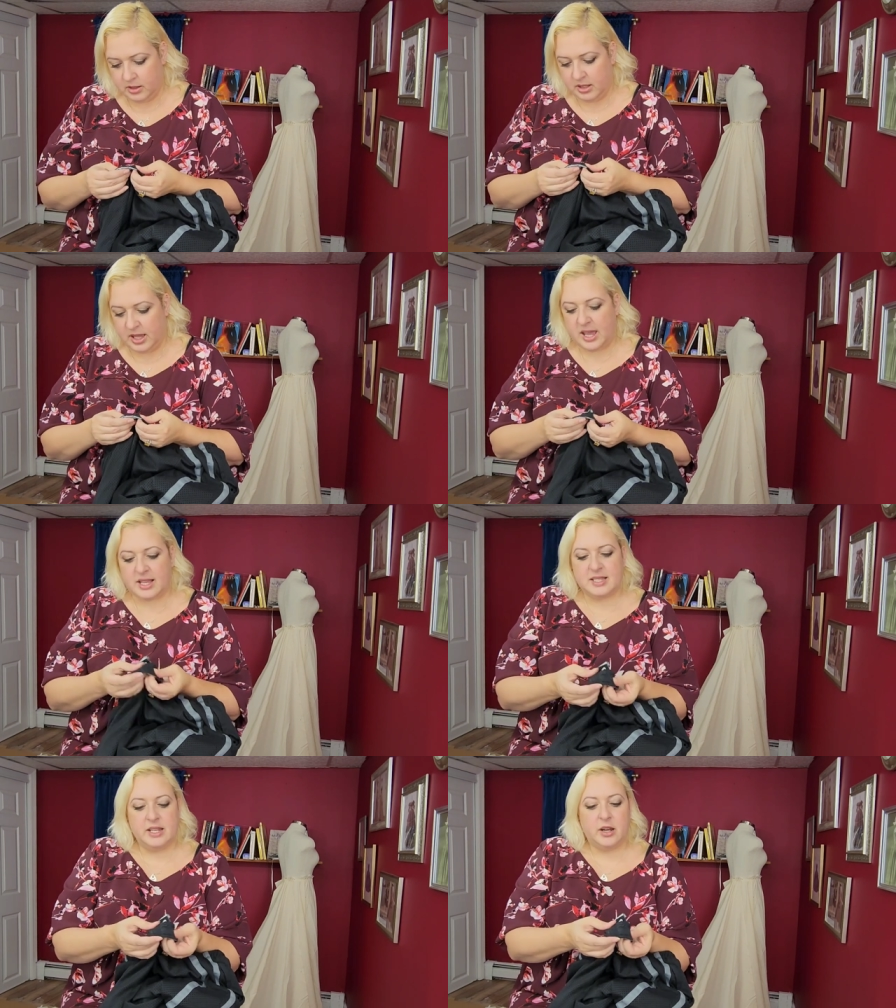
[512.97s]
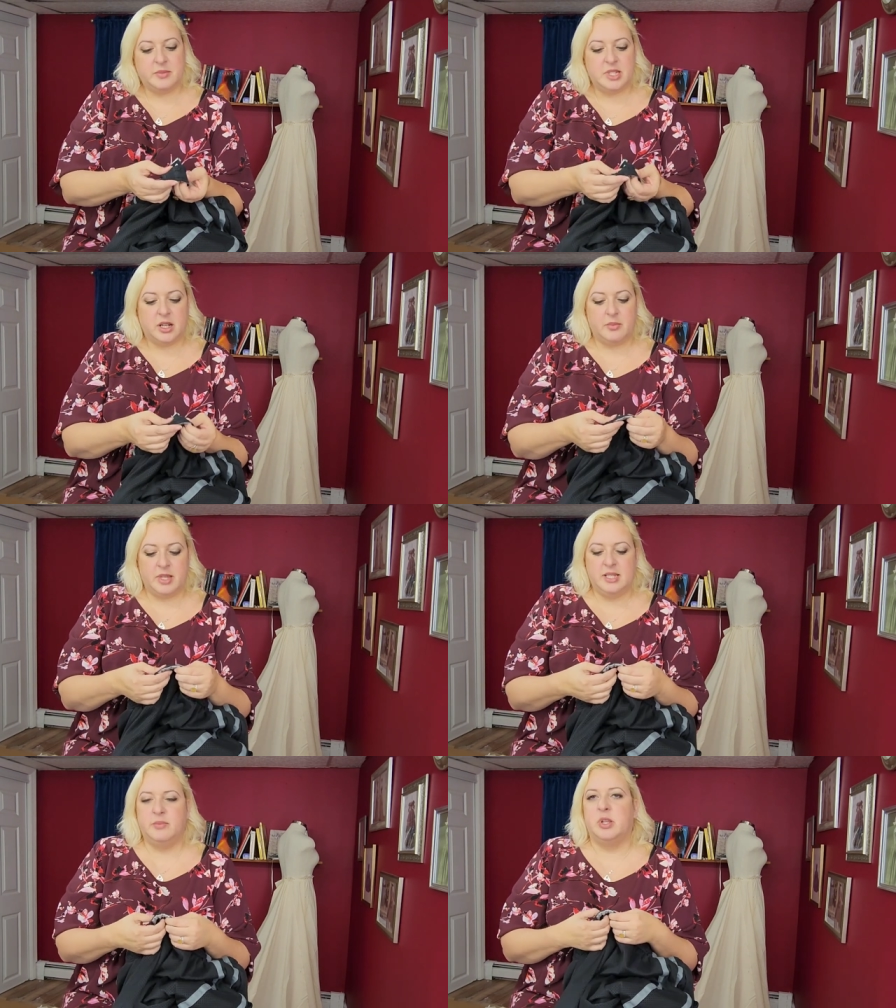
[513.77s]
Yeah, see now I'm stuck on my
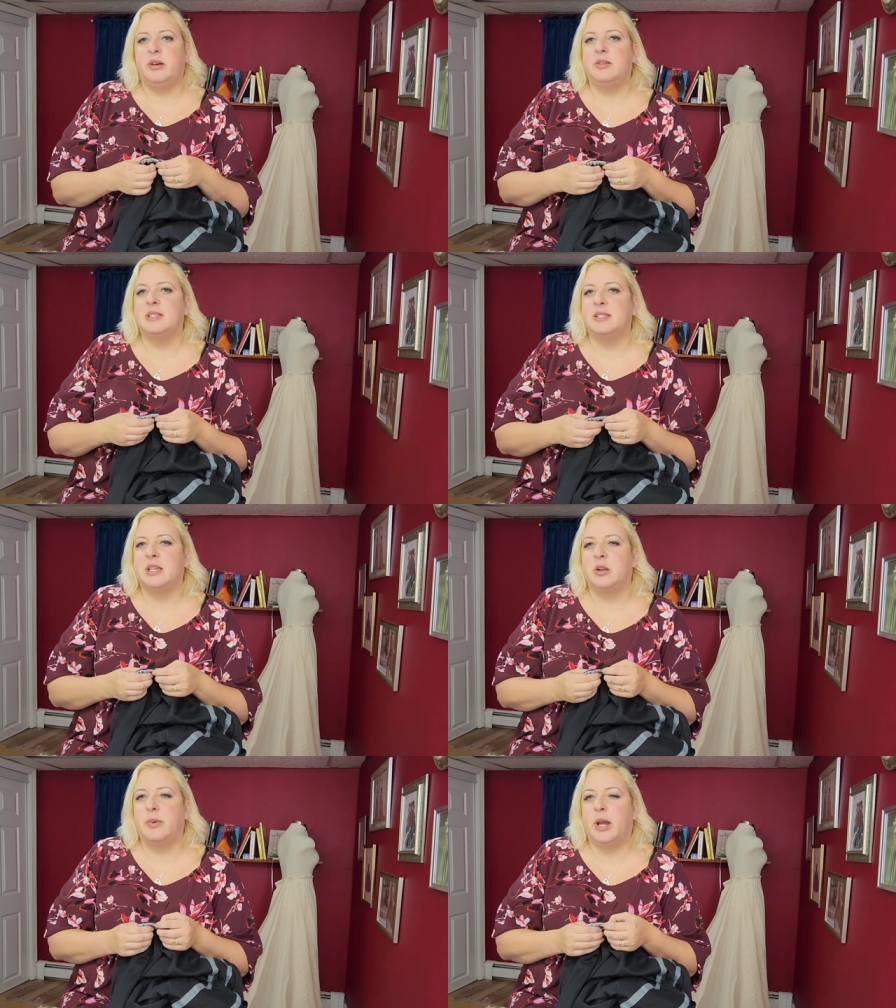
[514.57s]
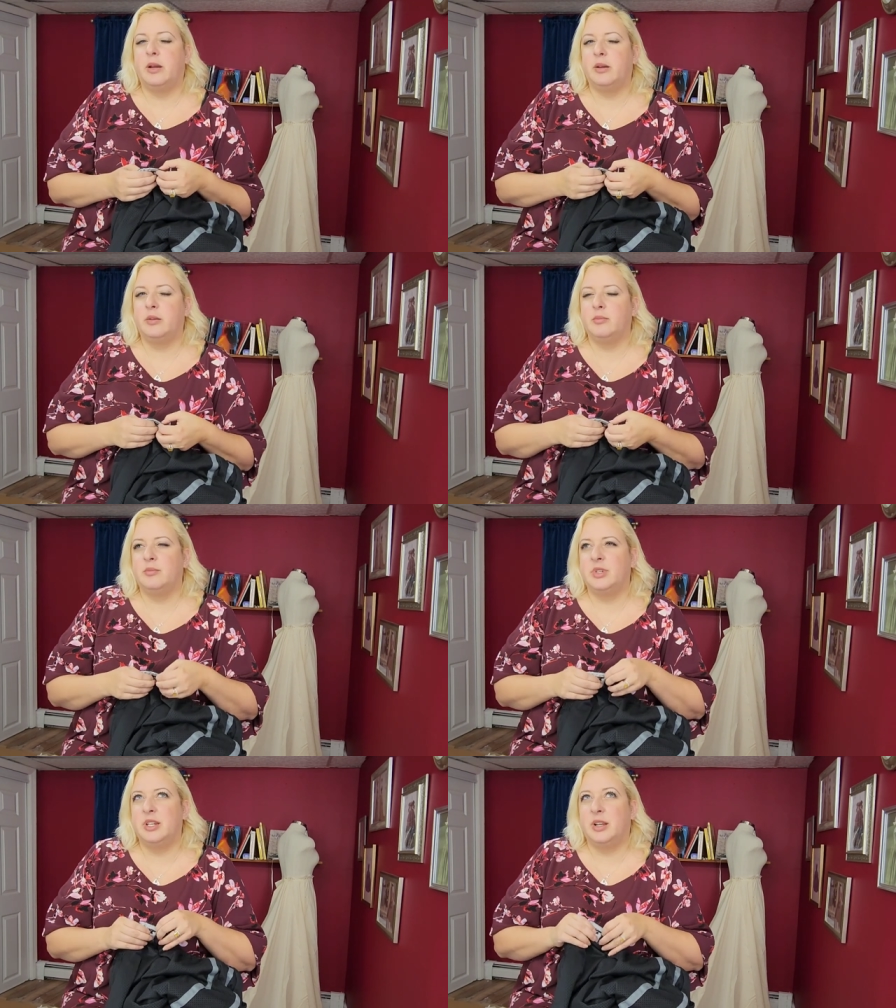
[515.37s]
seam allowance at center back.
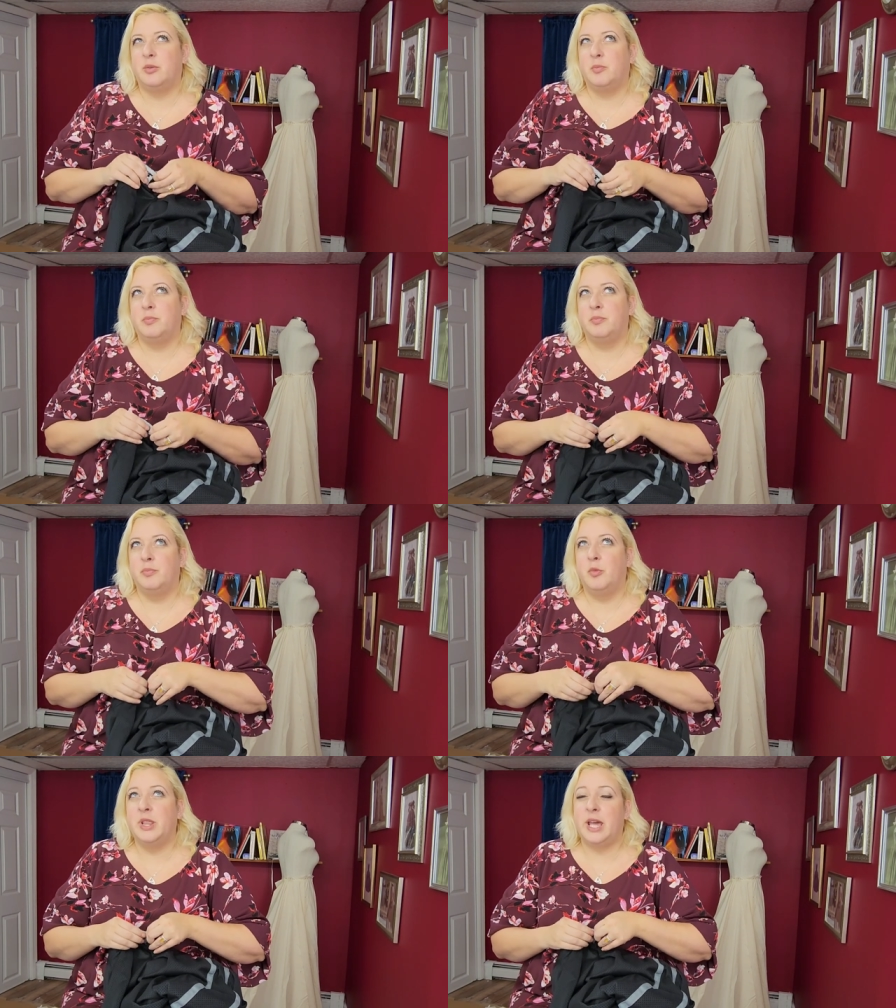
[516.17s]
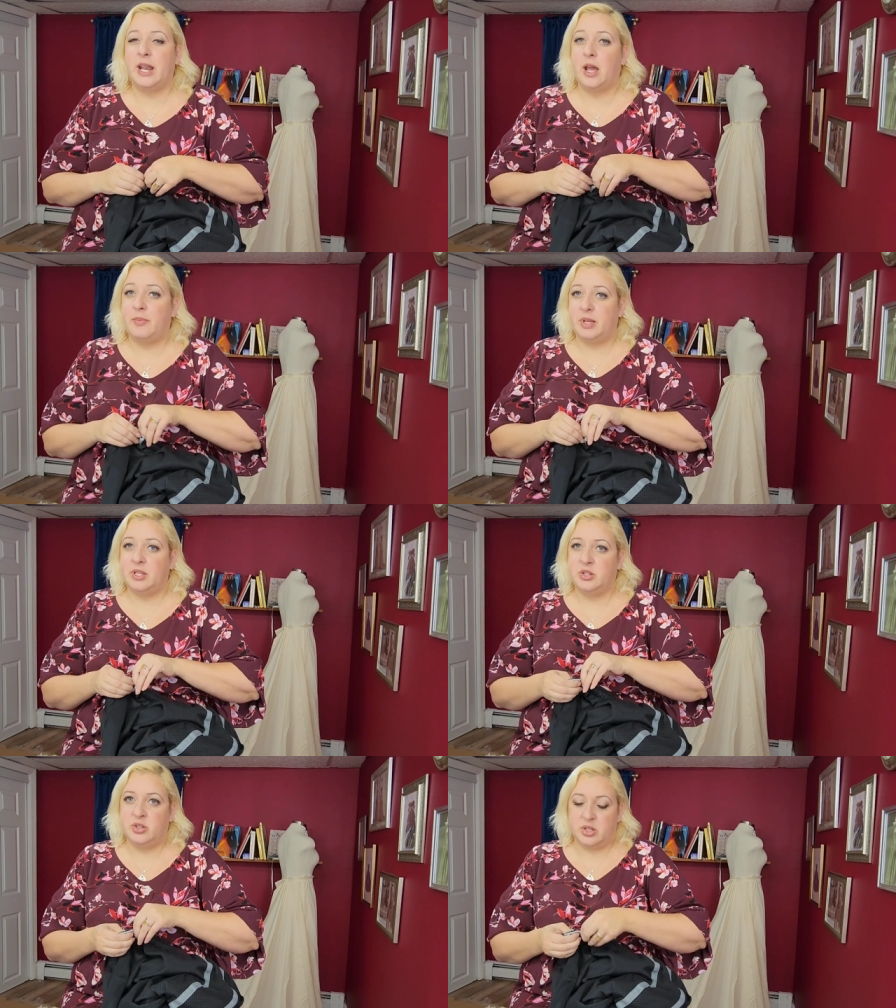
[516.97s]
So you gotta, when that
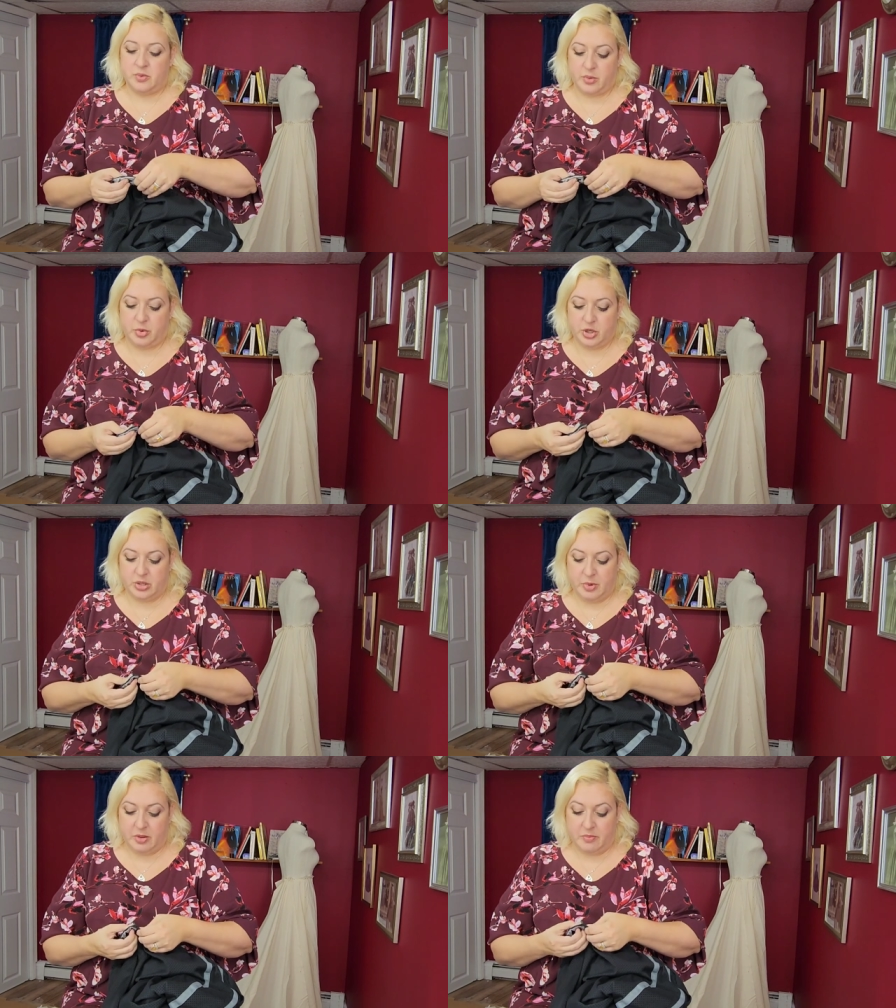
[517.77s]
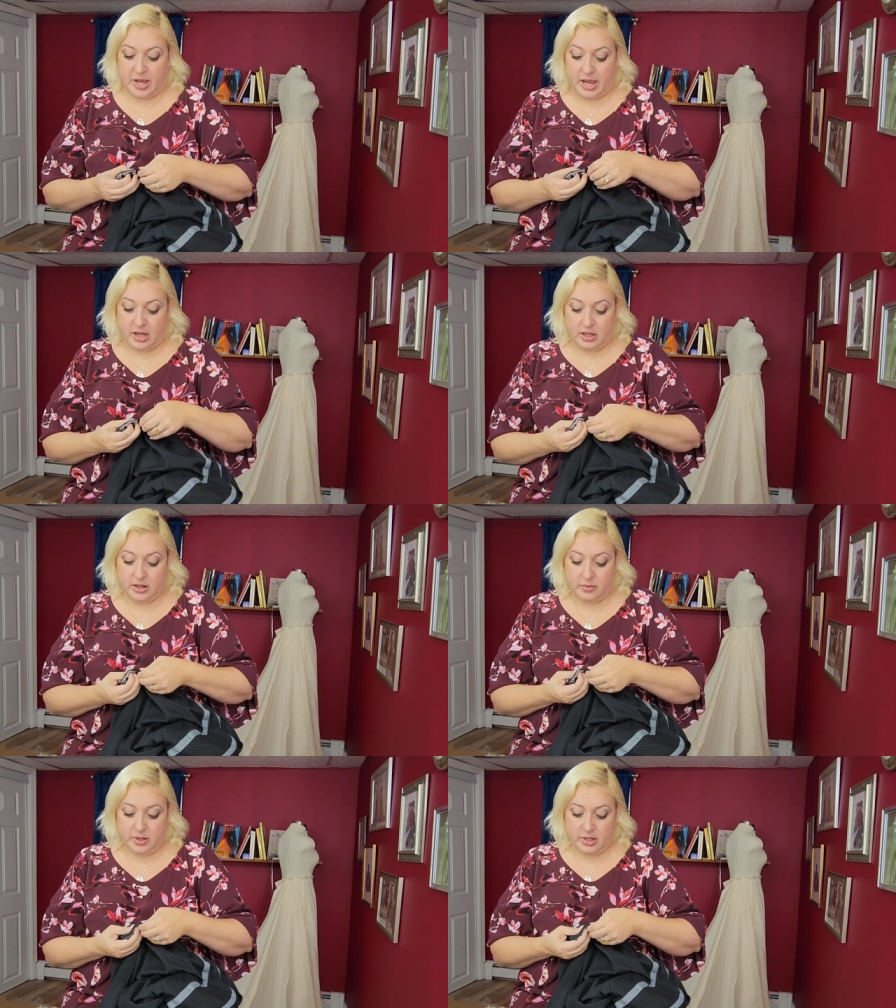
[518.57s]
happens, you just want to push the pin back a
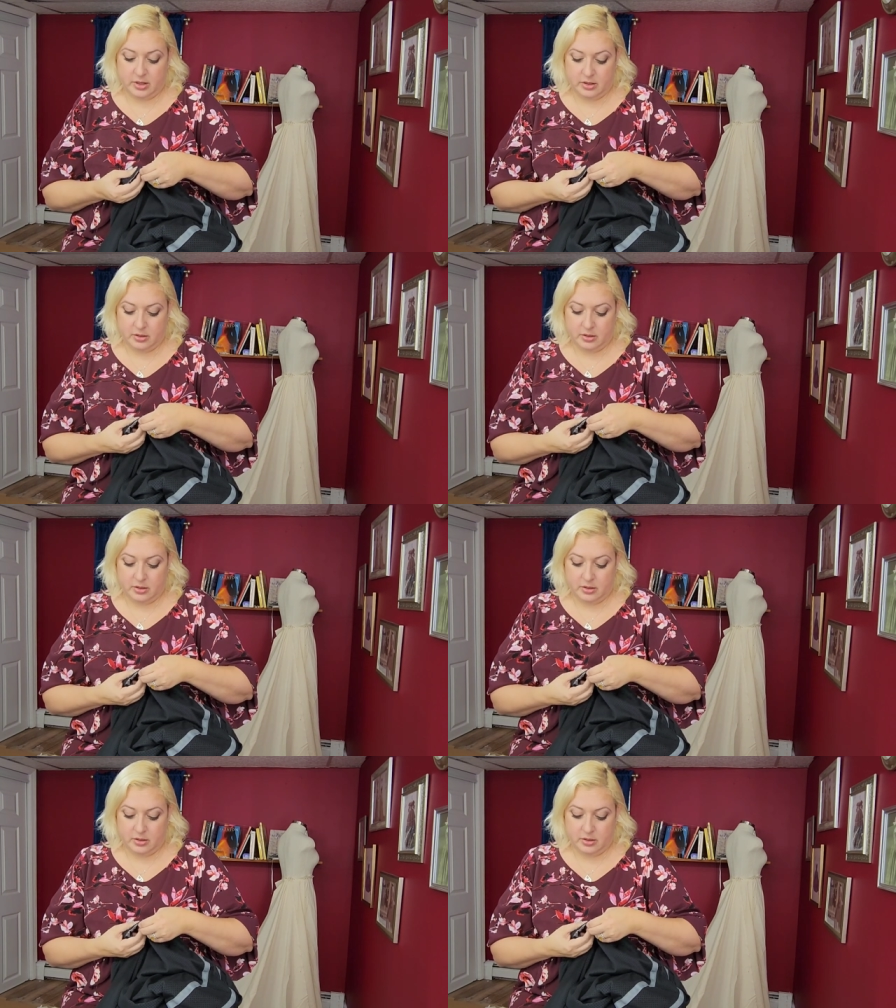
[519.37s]
little bit.